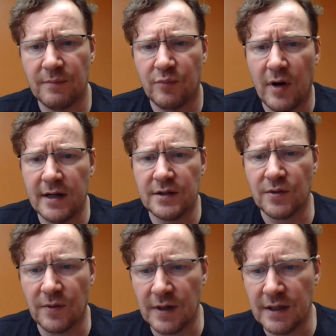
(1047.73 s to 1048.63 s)

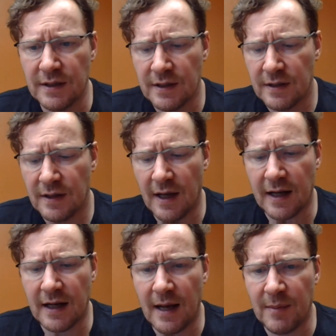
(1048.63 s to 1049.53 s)
predatory
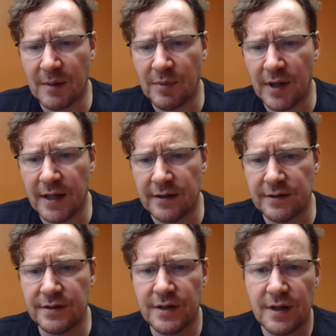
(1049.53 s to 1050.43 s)
economic
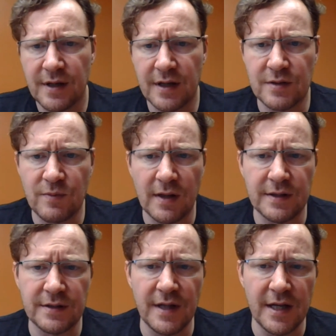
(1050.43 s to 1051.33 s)
players, as well
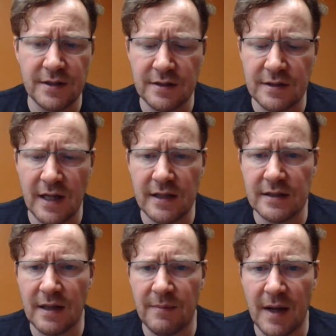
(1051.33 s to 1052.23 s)
as nation
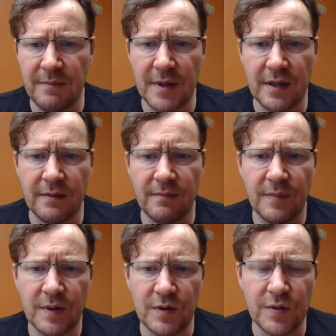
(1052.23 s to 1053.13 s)
states that might be
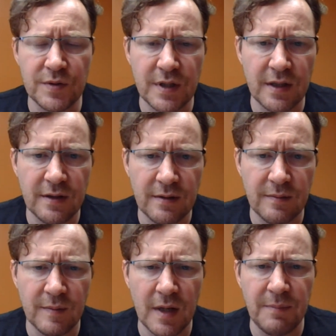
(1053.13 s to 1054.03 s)
using
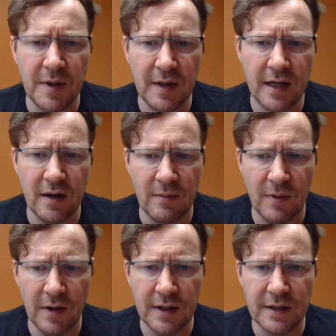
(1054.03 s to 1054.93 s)
and manipulating our
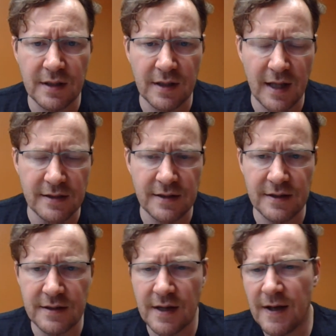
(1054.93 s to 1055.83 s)
market against
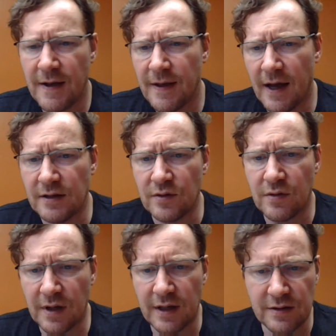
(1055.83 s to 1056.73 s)
us. I do
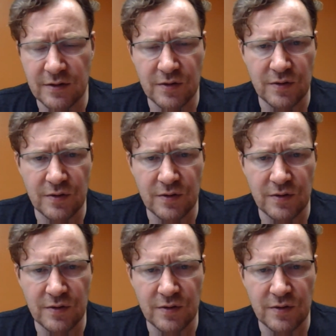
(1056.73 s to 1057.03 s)
think it